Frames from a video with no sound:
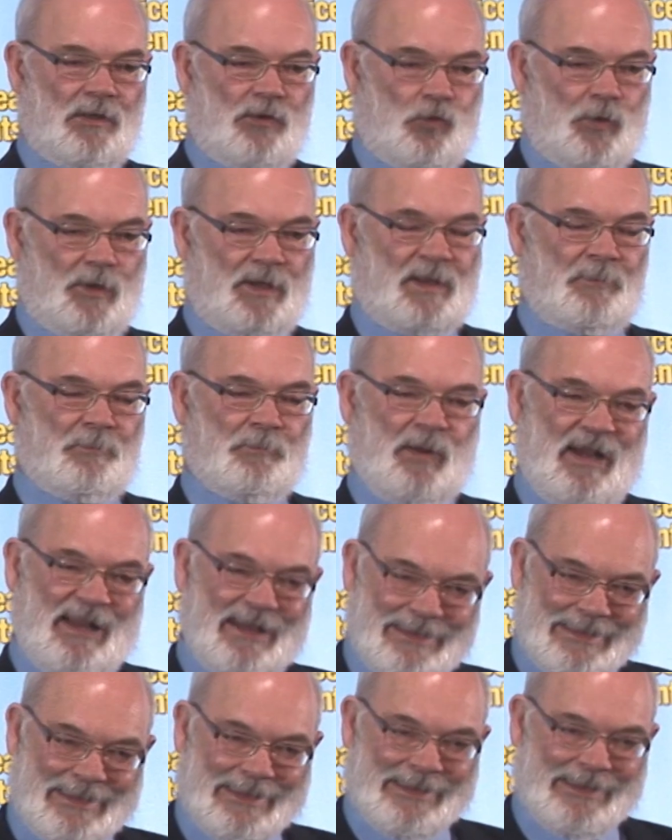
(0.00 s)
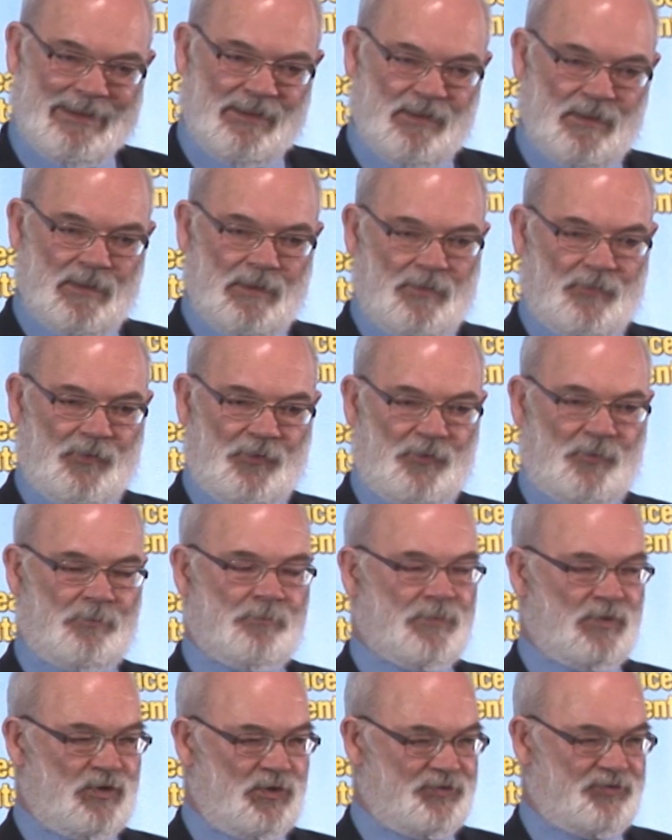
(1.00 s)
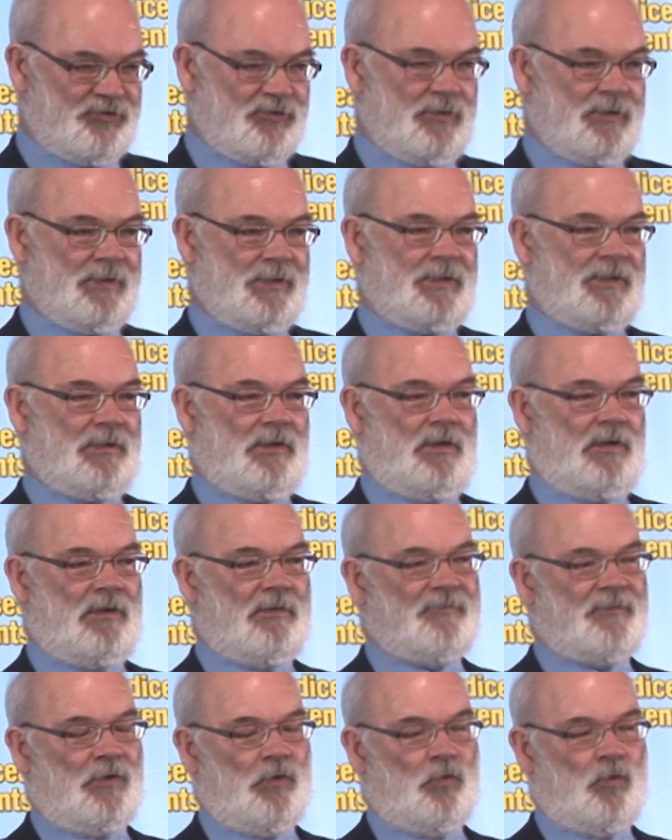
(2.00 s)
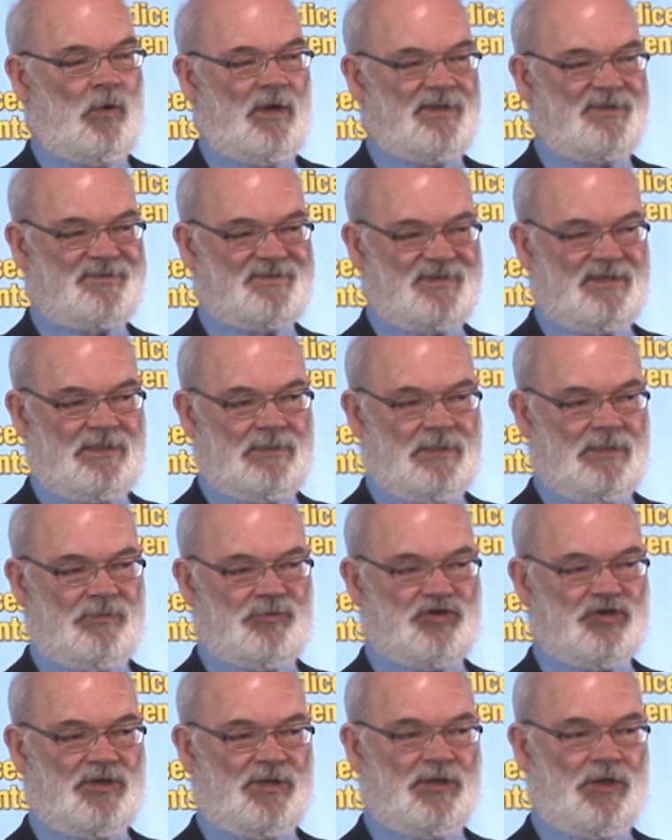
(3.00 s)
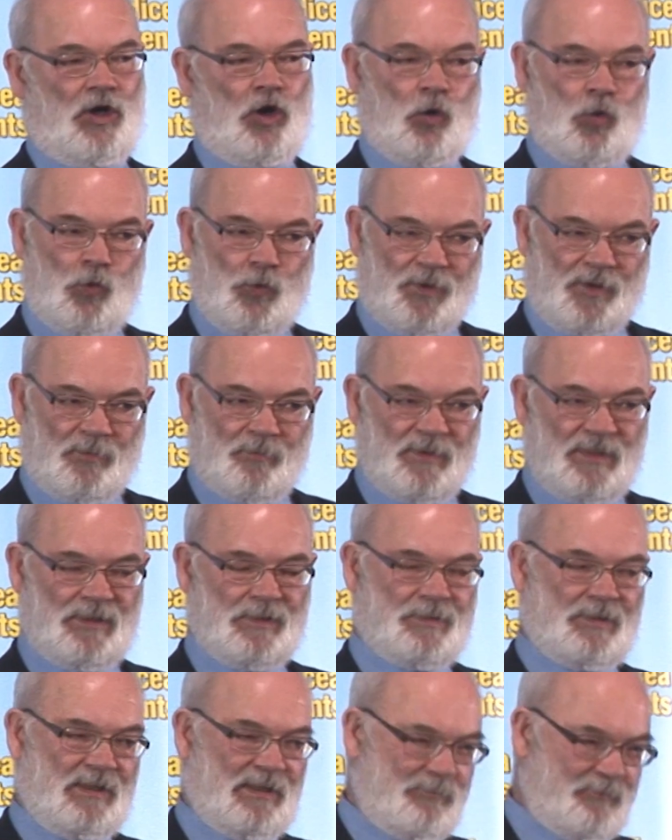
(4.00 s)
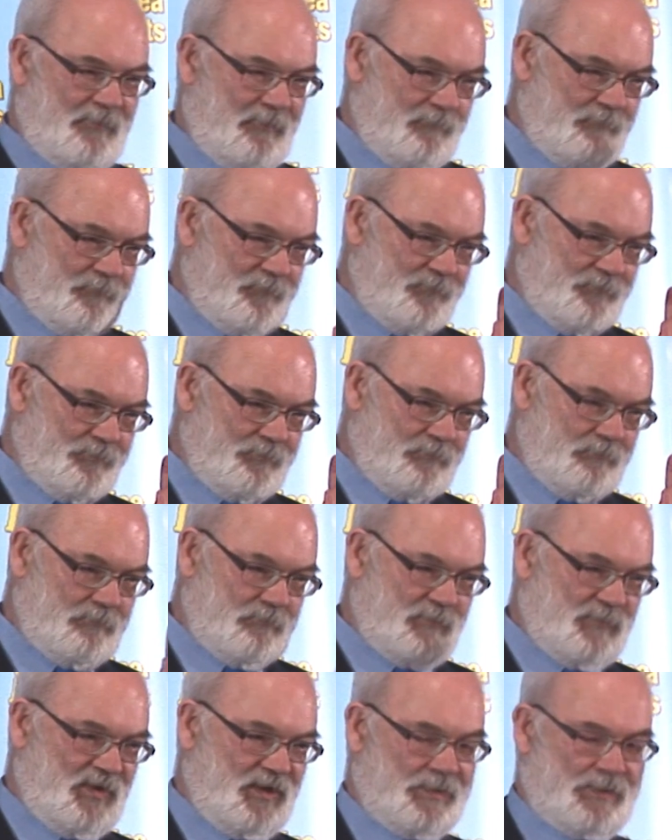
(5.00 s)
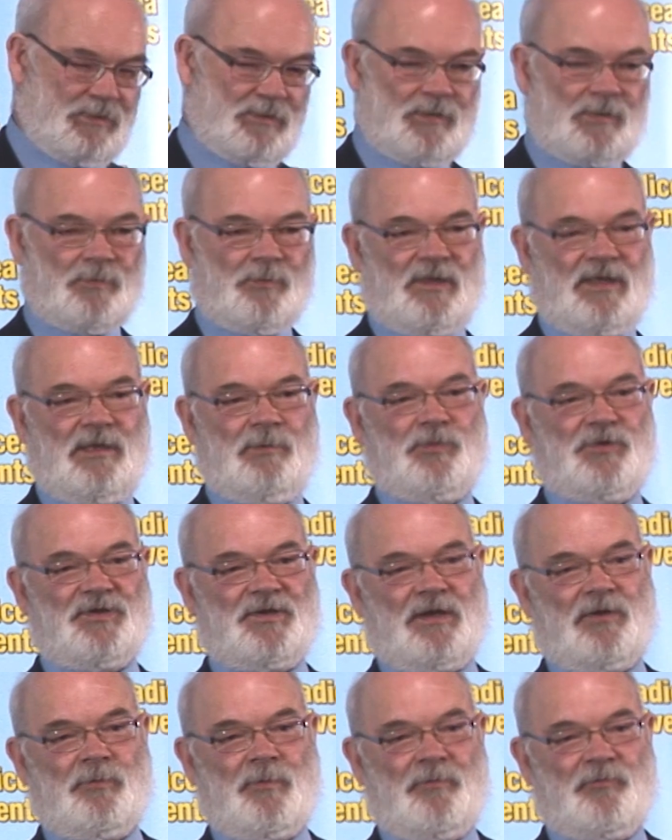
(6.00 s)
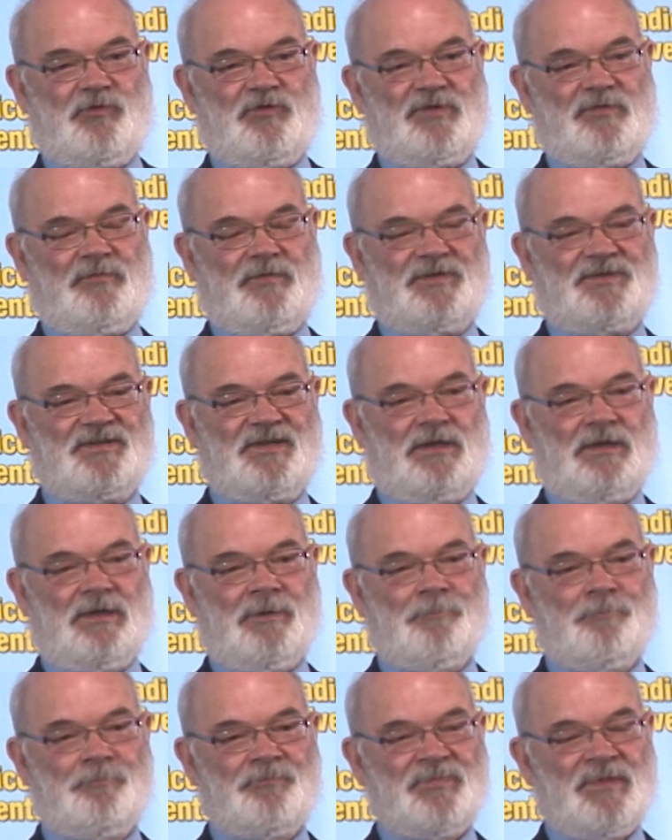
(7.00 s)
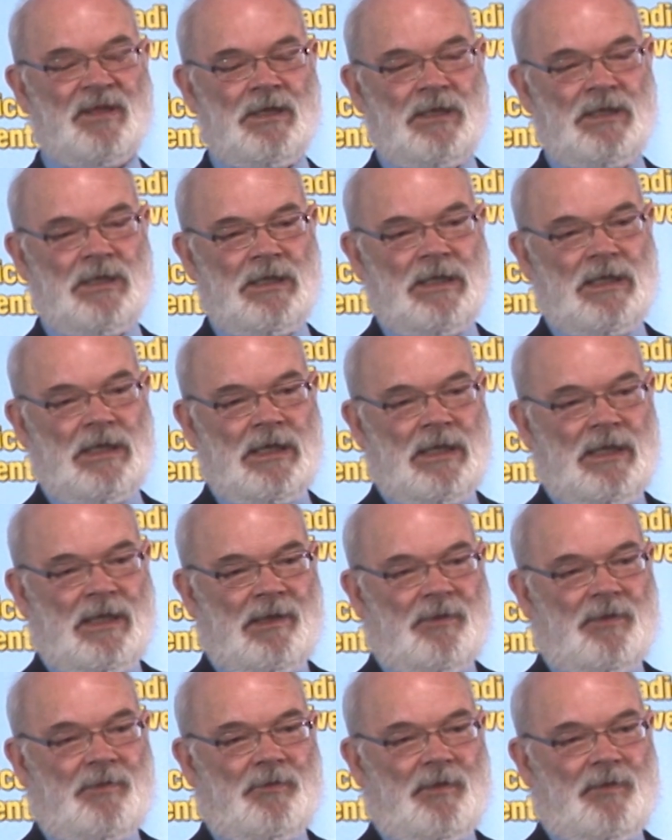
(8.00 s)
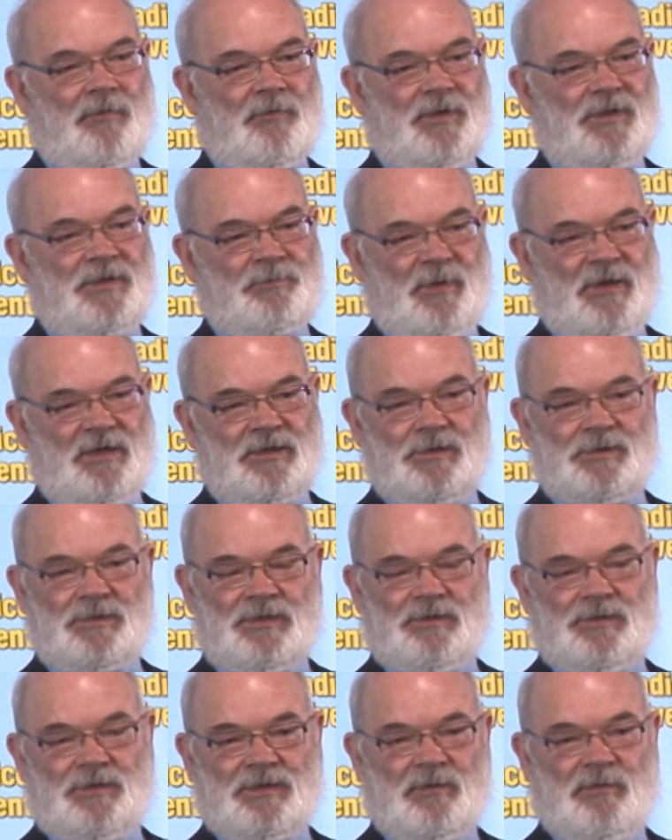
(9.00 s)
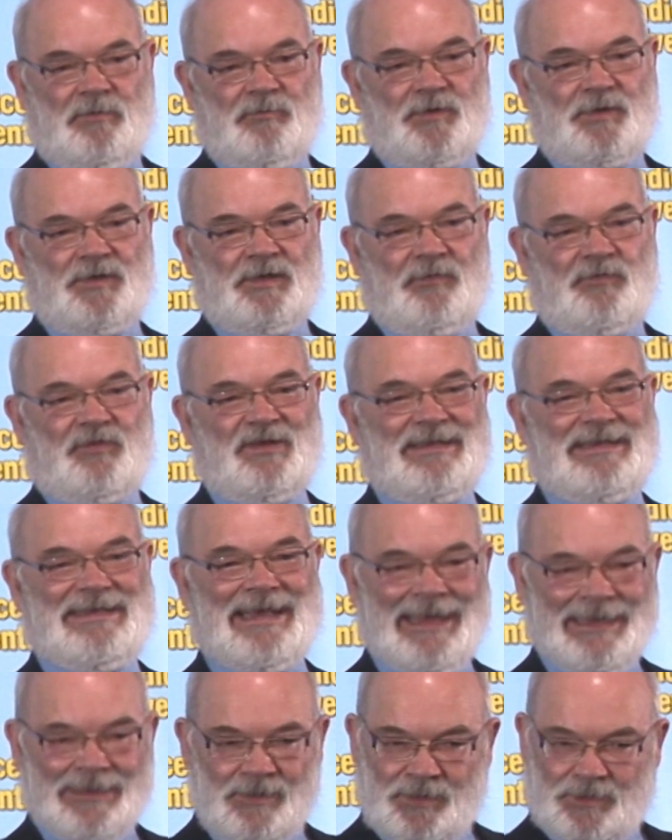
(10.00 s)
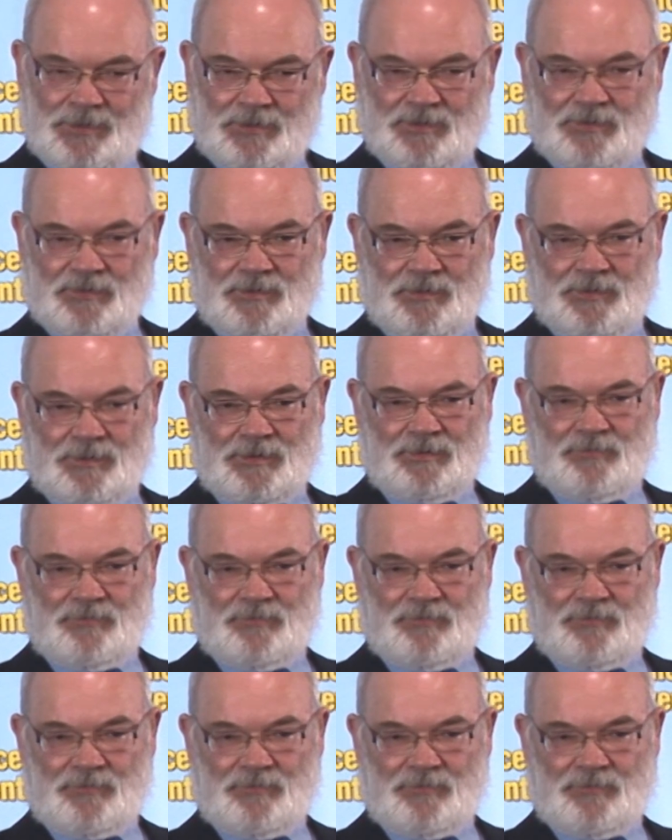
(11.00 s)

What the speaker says: who were complaining that the murderers of a white teenager in Oldham, his name deserts me, but I remember it at the time, these Pakistanis came up and said the gangsters